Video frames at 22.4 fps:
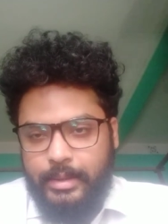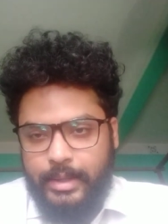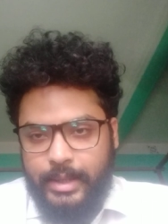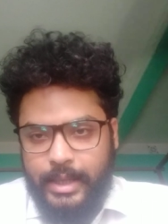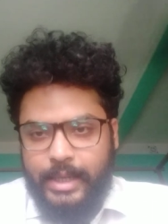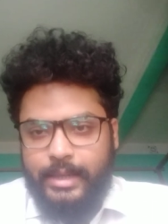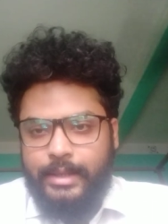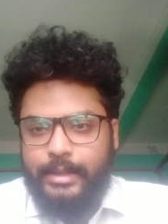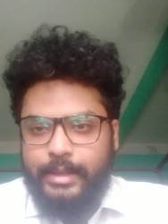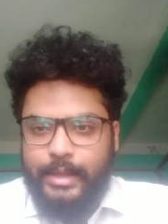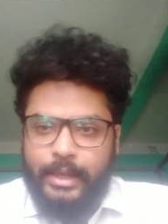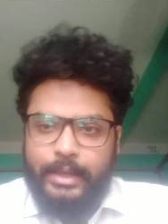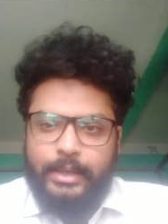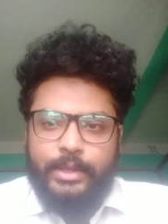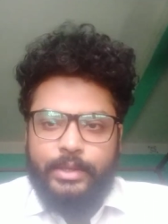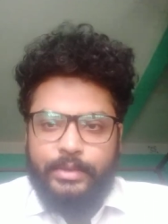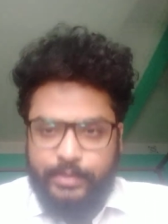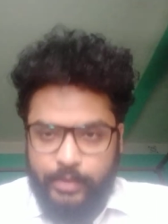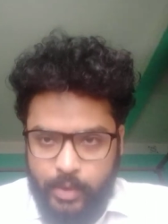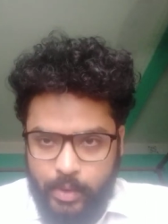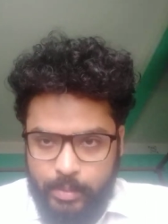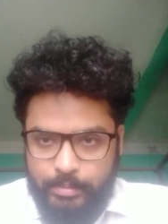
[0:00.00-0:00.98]
tense and its
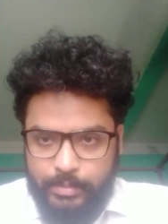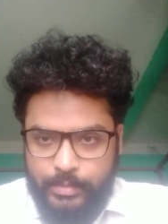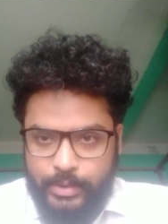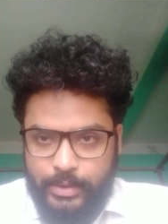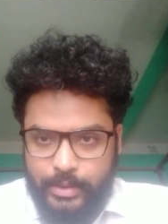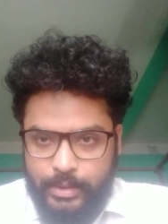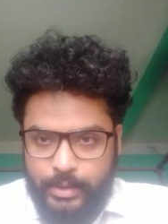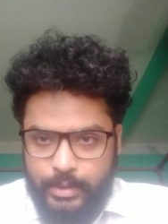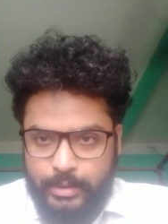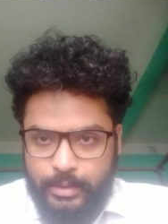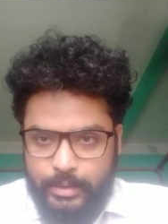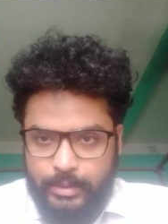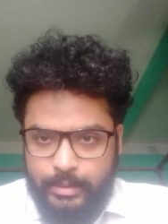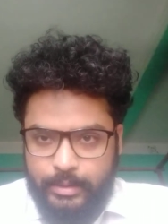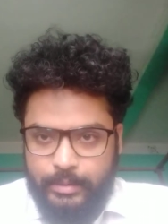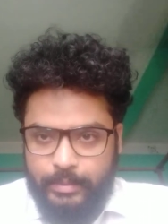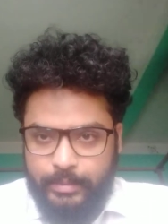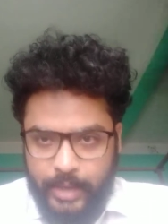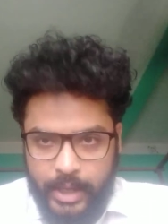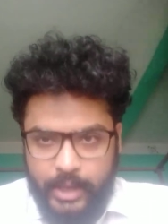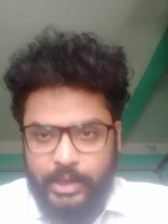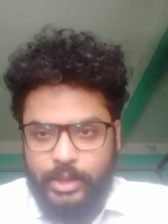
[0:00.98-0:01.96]
forms.
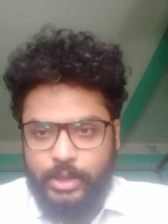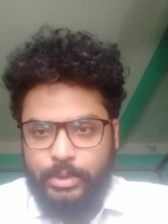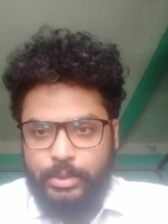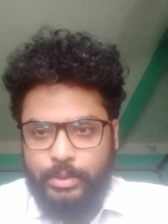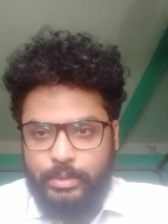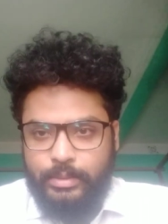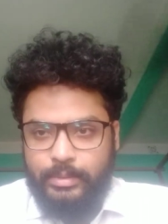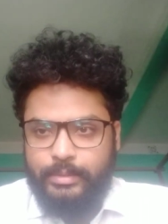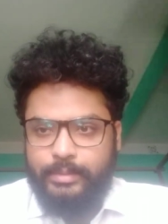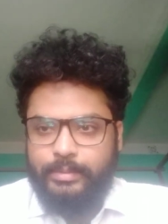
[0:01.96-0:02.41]
Thank you.